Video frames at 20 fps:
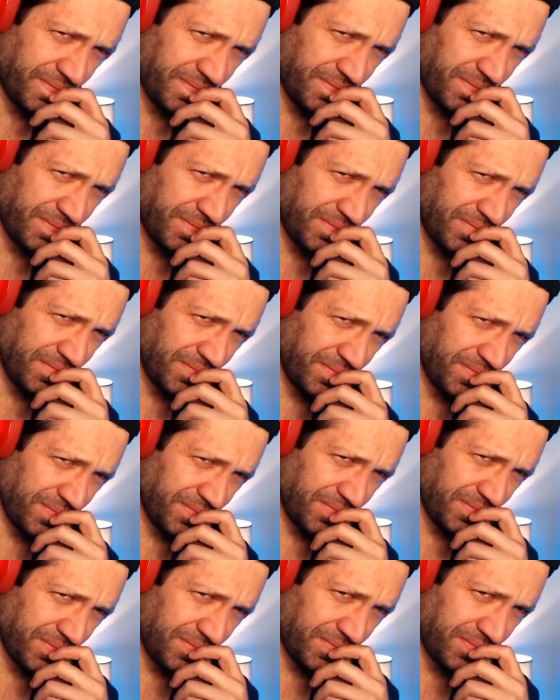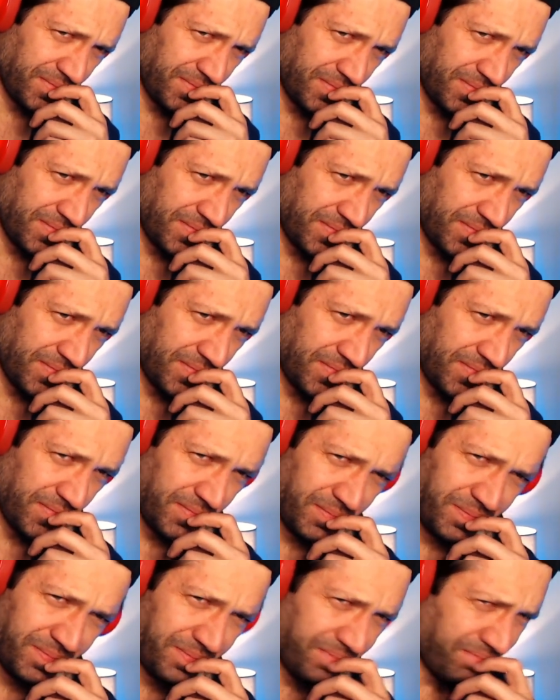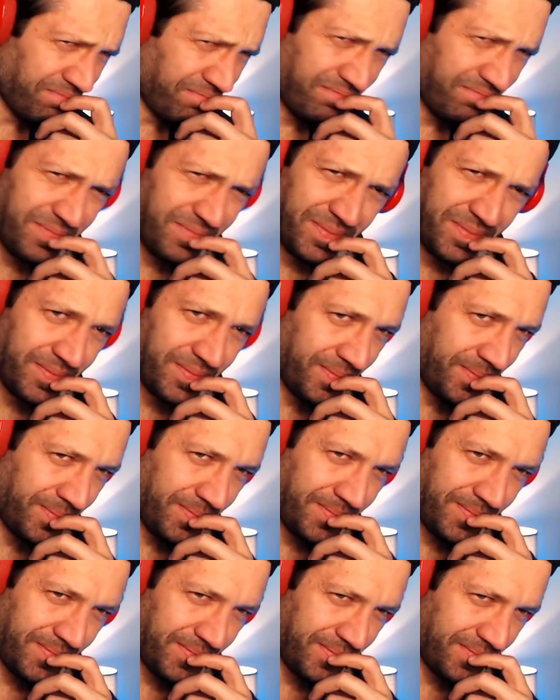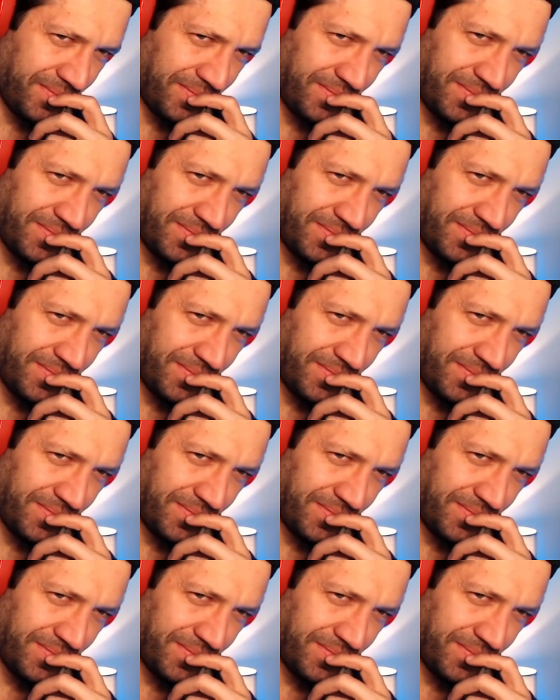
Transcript: don't think you understand.